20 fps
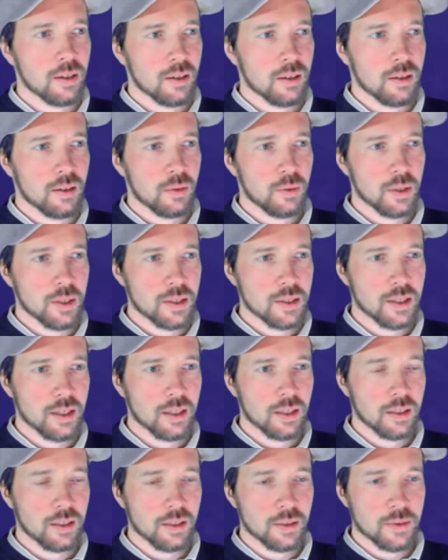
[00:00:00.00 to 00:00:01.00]
one
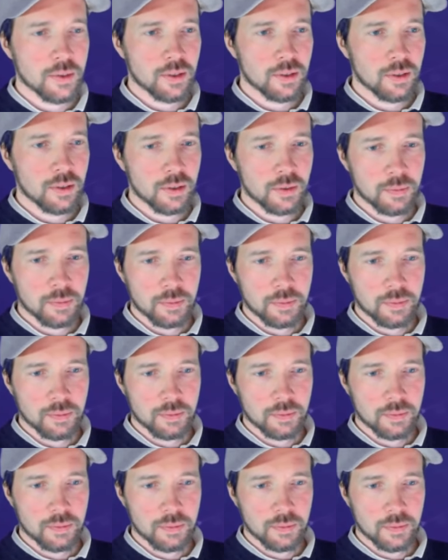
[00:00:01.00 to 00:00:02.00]
second, I'm just gonna
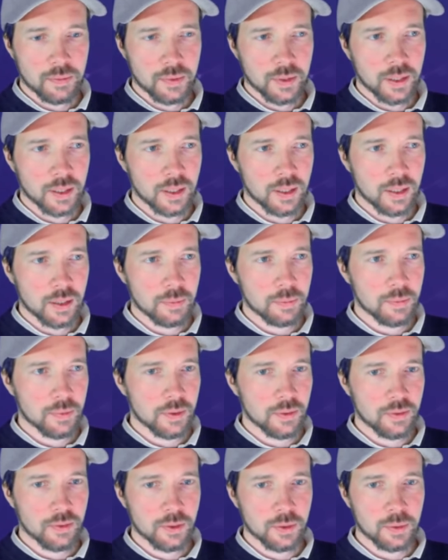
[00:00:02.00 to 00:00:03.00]
bring up the
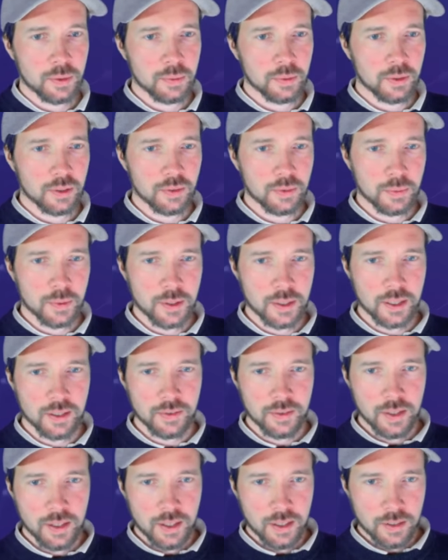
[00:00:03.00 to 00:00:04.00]
formula booklet for myself.
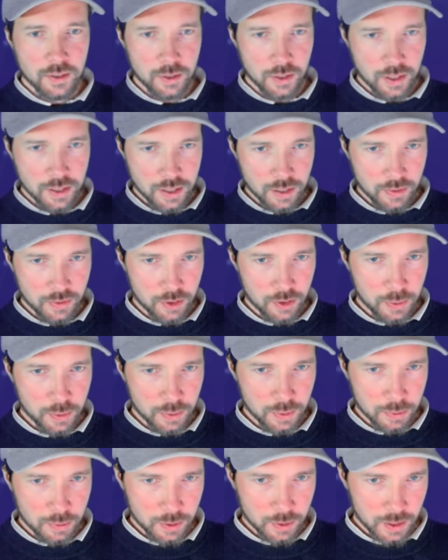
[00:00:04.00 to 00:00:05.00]
So here's the formula
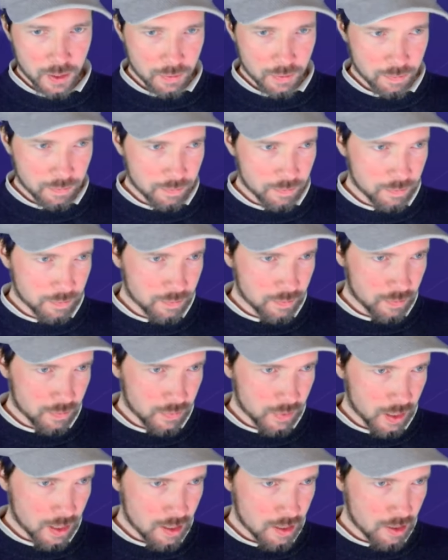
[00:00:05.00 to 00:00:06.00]
booklet.
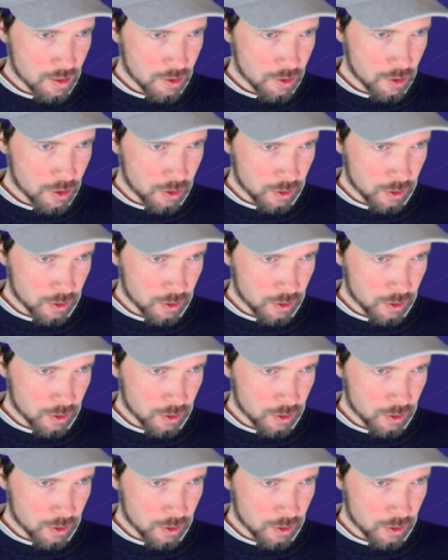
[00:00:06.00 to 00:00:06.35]
Let's scroll